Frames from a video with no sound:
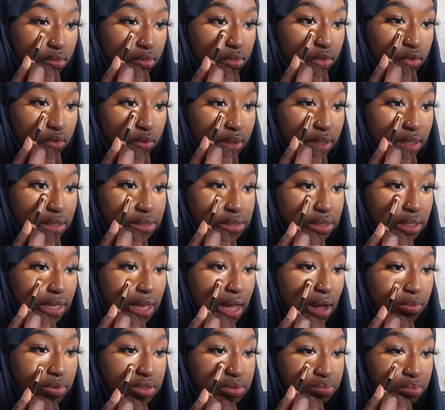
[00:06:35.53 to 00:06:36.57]
do y'all see
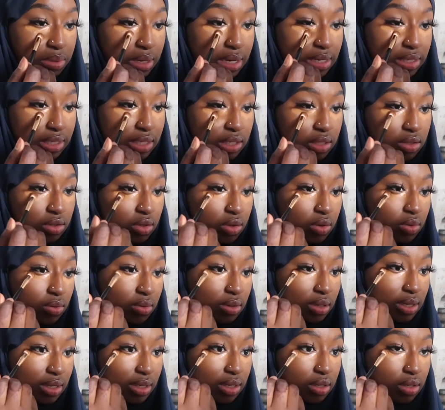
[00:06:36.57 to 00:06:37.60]
how it's blending though
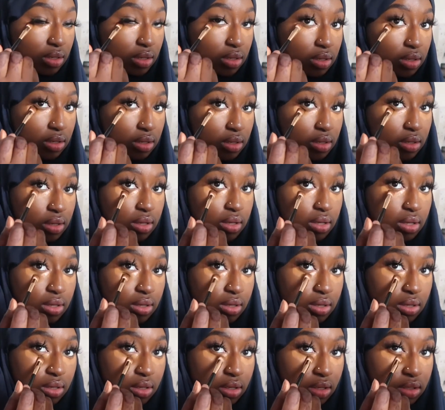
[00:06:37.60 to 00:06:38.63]
like
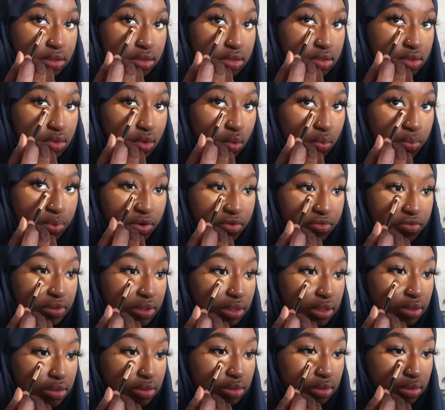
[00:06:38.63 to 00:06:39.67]
it's so
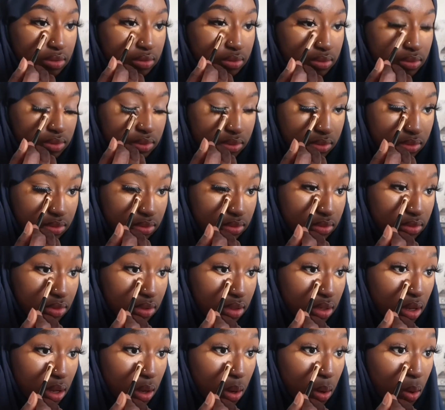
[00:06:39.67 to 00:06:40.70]
perfect
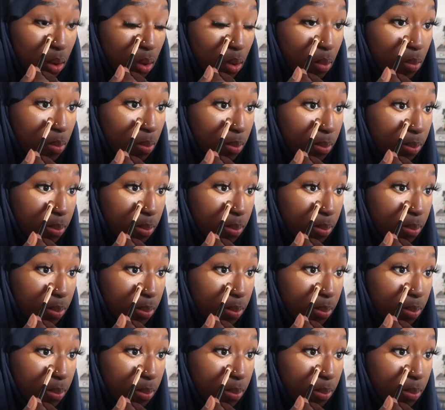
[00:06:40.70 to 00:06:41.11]
oh